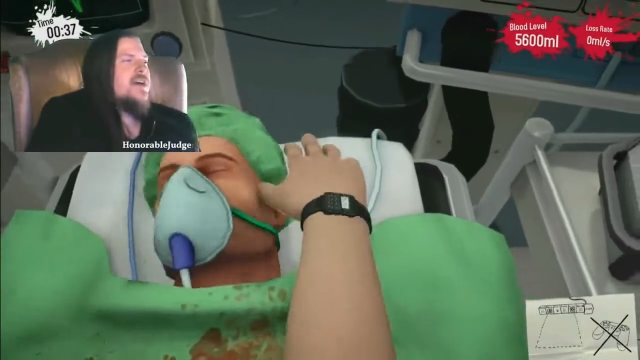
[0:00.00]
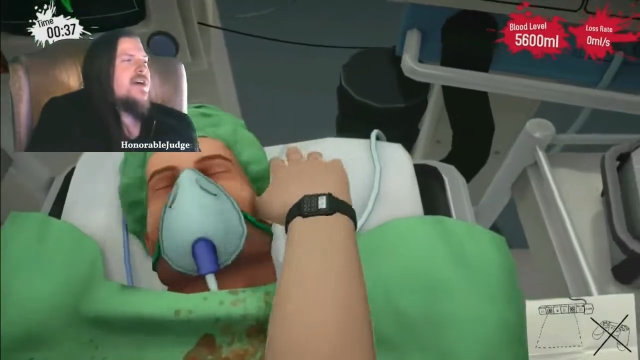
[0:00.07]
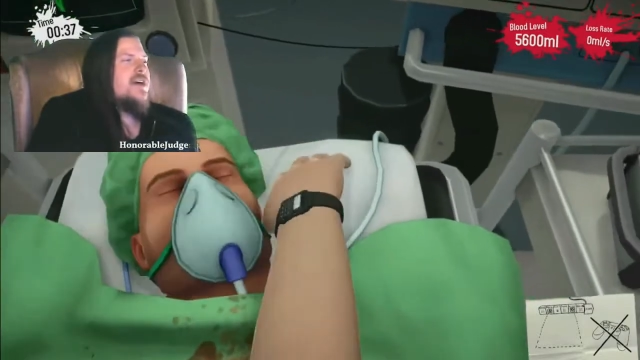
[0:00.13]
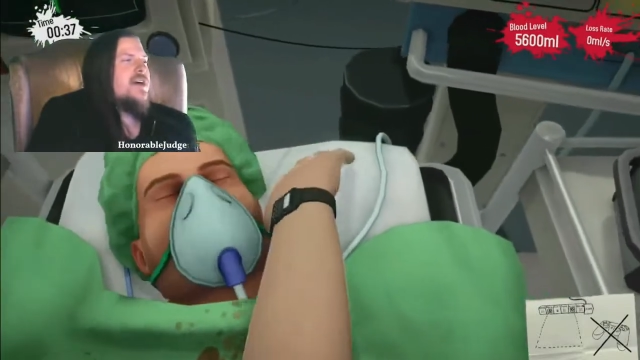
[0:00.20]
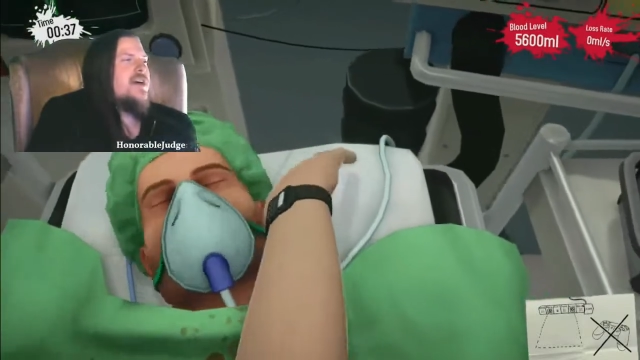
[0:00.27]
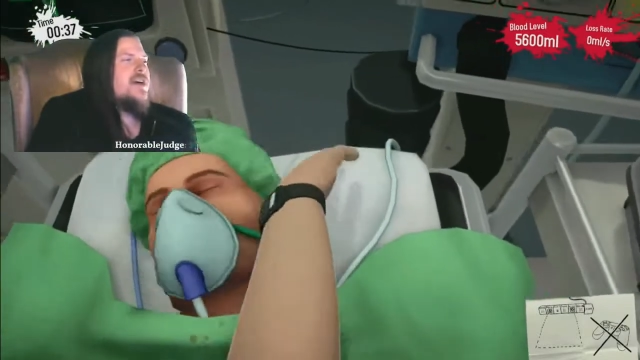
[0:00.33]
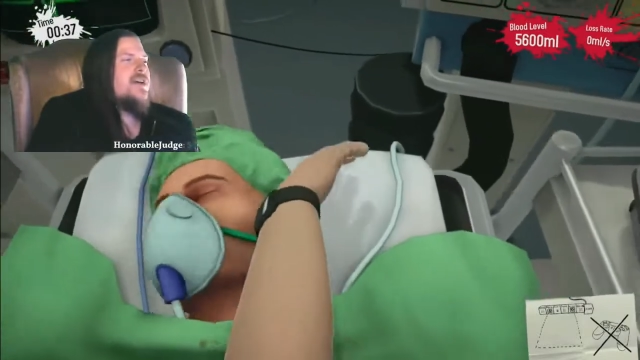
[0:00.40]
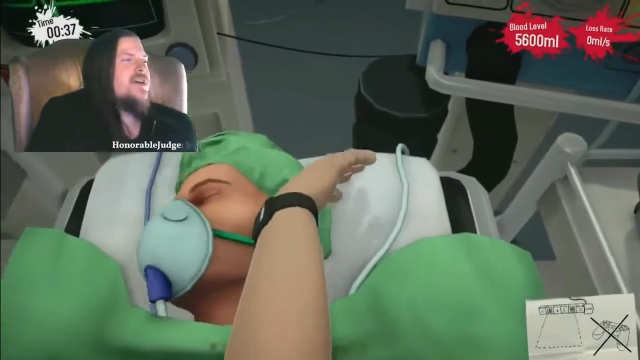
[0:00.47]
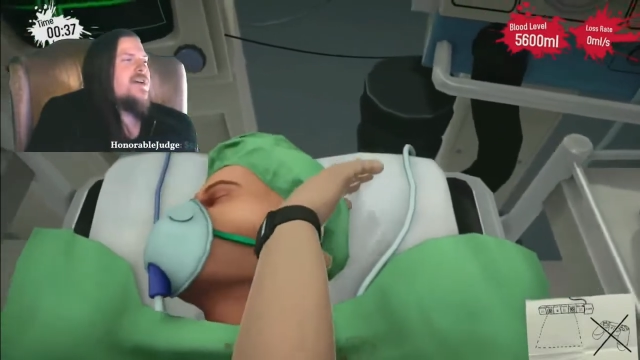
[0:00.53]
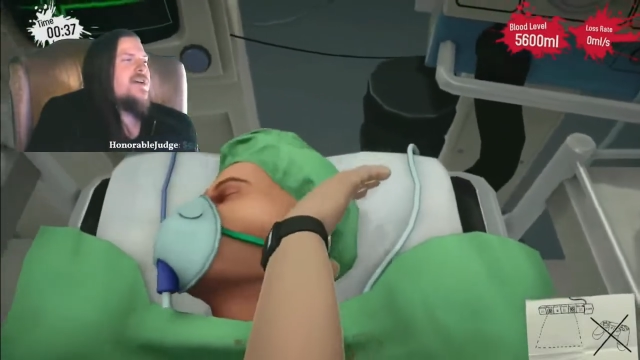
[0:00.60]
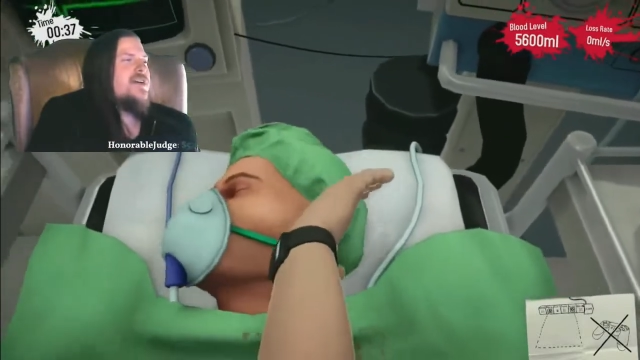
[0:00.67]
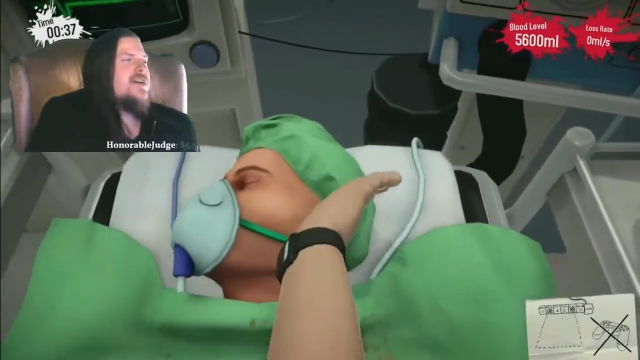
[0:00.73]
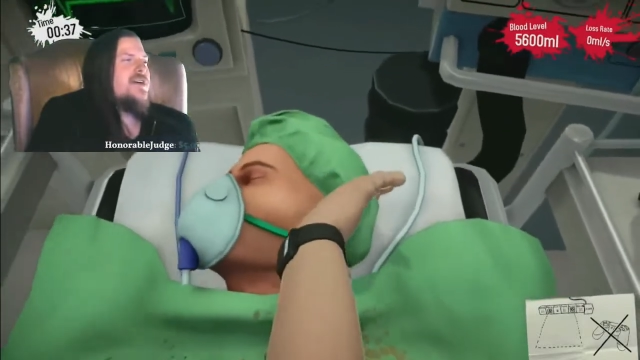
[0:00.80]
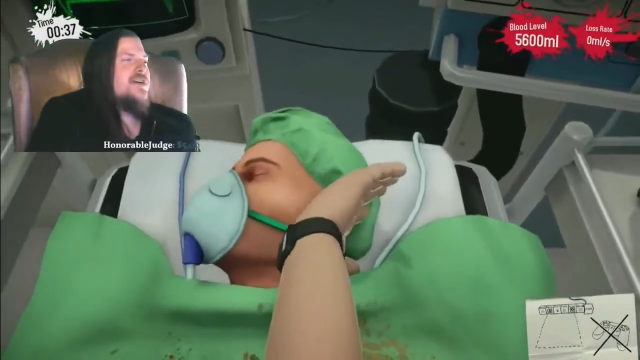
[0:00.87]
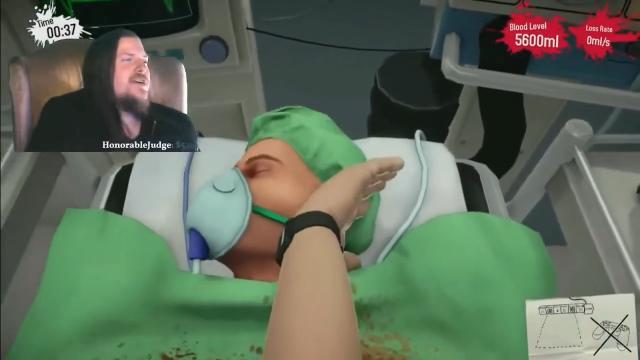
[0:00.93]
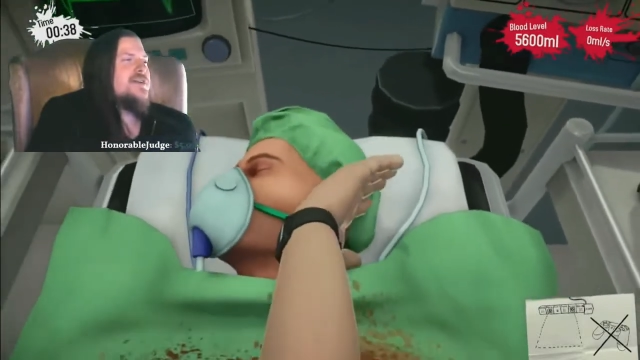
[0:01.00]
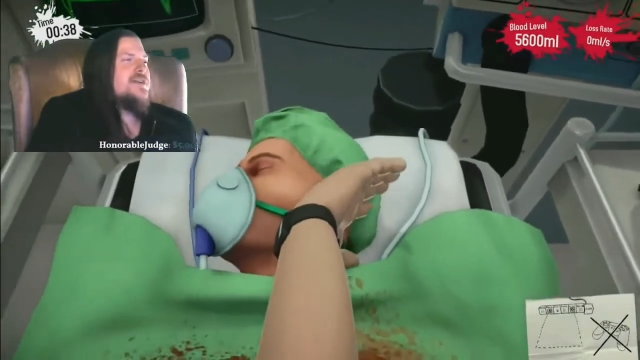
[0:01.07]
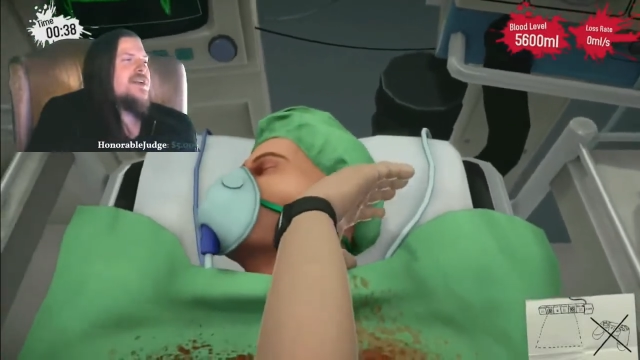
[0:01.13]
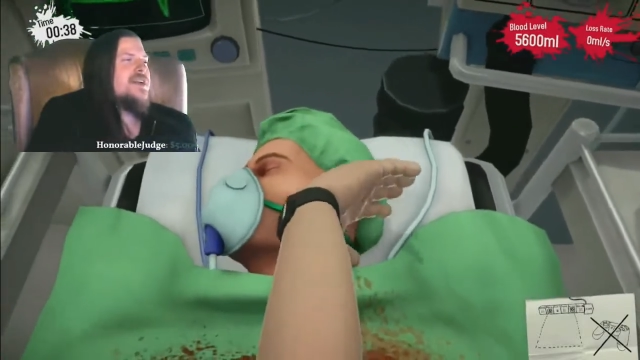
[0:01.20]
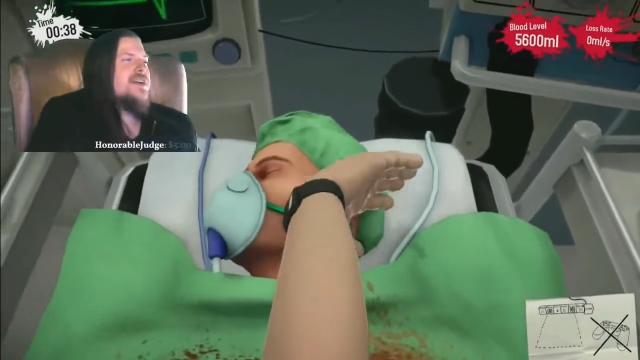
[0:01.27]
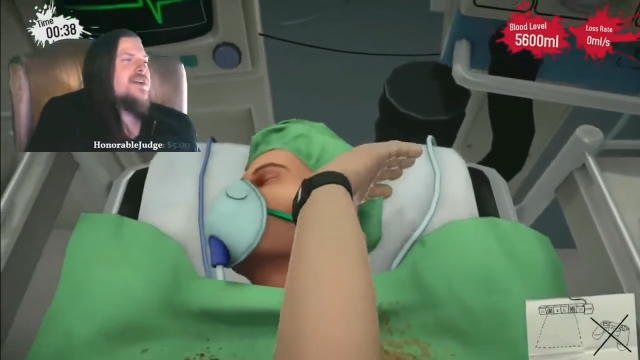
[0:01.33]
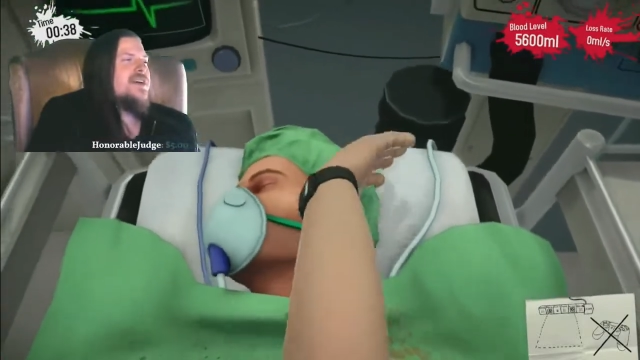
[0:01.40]
Oh, oh,
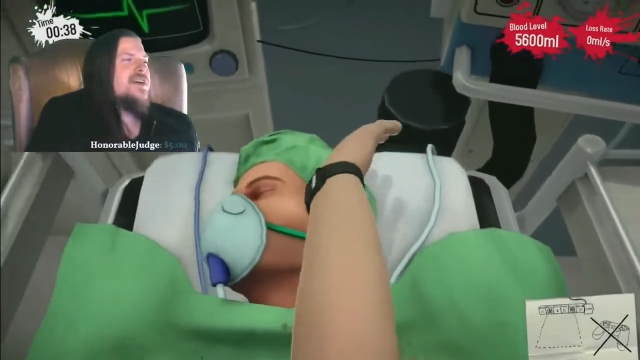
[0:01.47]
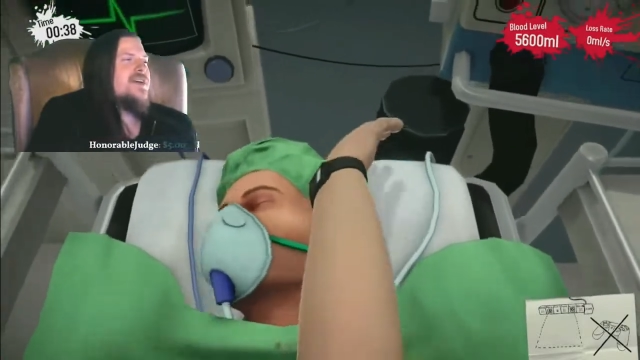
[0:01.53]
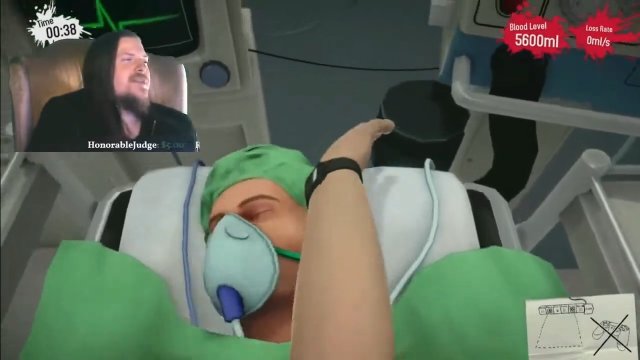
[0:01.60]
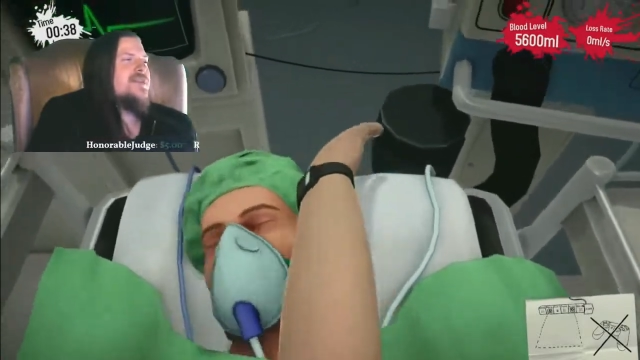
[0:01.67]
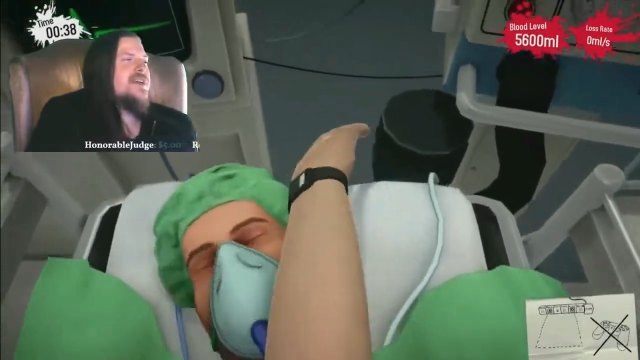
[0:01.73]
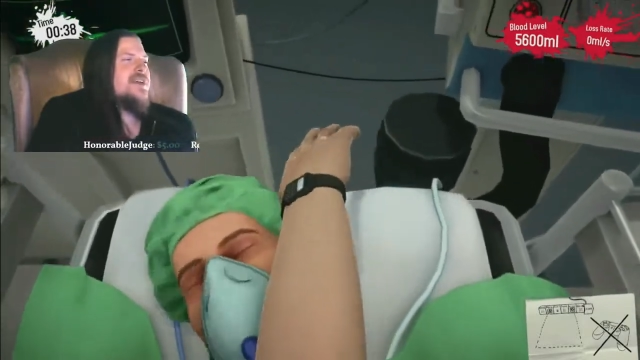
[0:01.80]
can, oh,